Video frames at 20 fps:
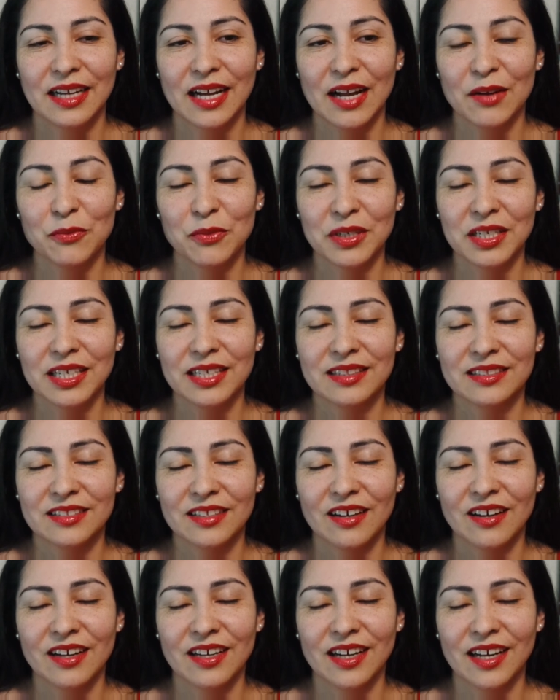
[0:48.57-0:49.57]
I really
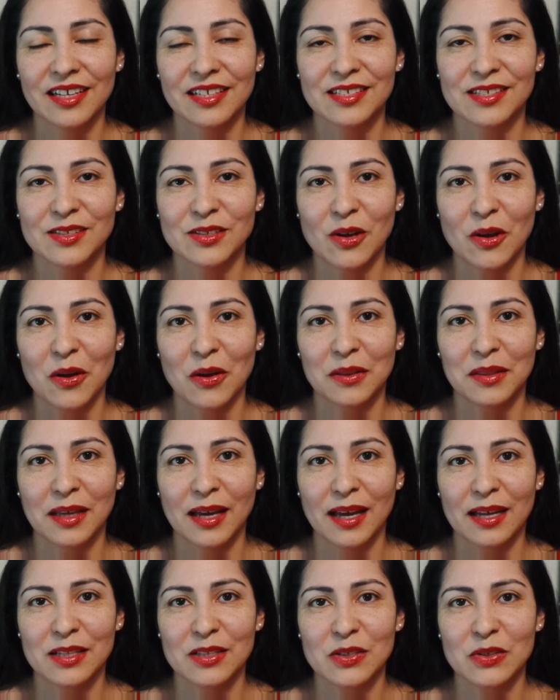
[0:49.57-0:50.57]
thought I saw
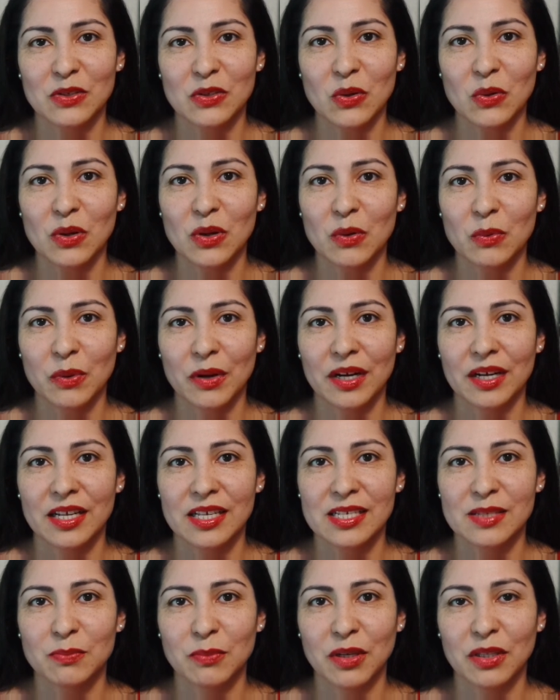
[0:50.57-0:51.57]
that Stroke
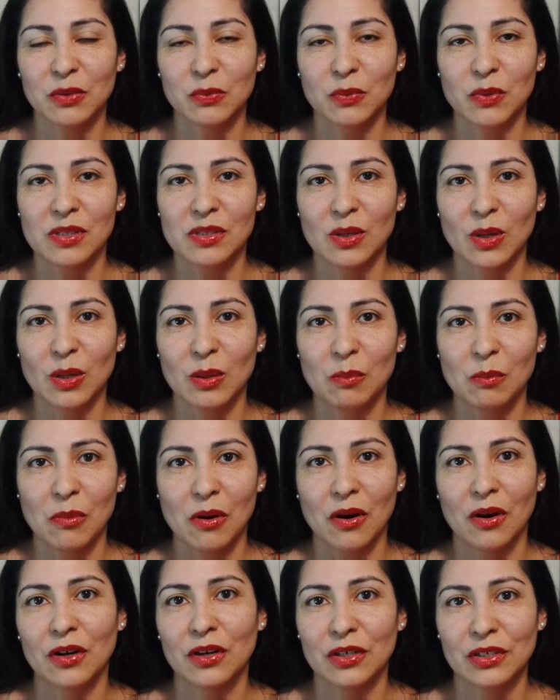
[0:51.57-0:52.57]
Awareness Month was on a
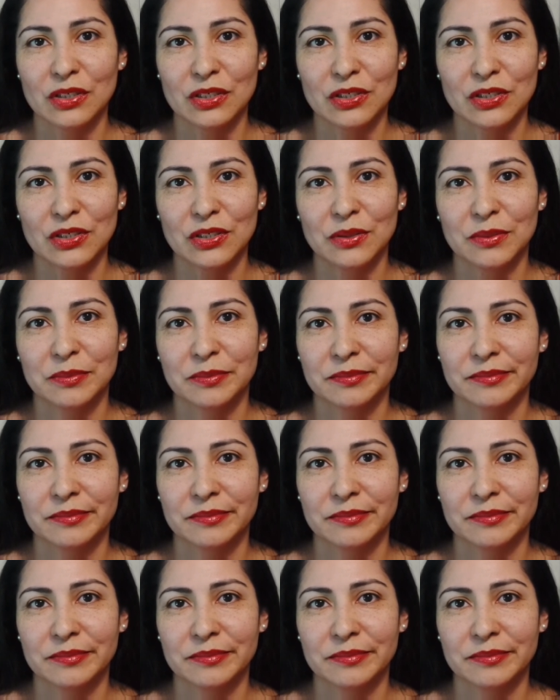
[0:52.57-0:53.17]
March.